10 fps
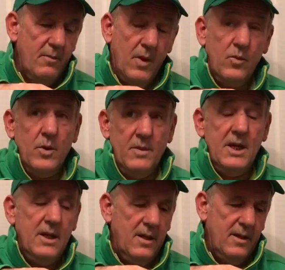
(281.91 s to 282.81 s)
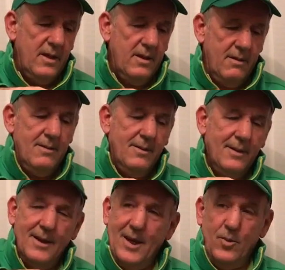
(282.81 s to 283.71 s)
But with me,
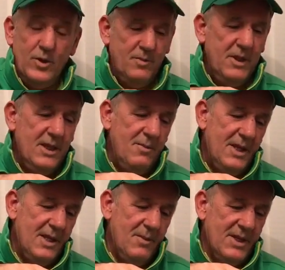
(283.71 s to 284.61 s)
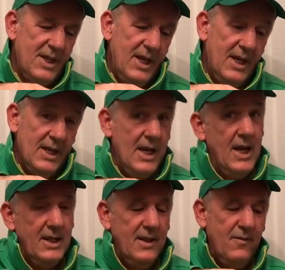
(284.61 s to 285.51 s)
it was me that made the mistake, and I
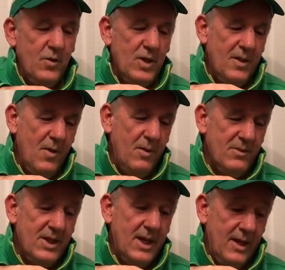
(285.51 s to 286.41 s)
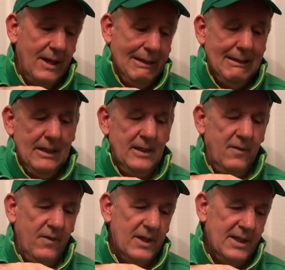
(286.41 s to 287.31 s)
had to phone them up and say, can
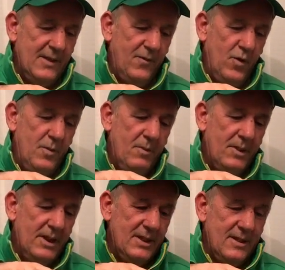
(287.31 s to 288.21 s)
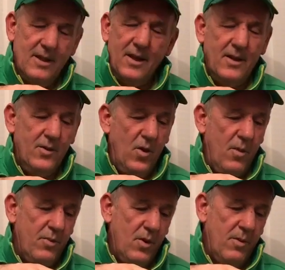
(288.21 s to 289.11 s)
you fix this for me please? Not
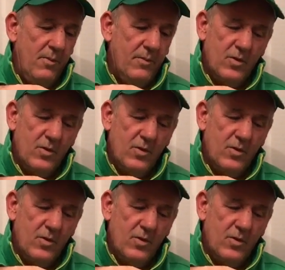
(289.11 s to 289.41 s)
a problem.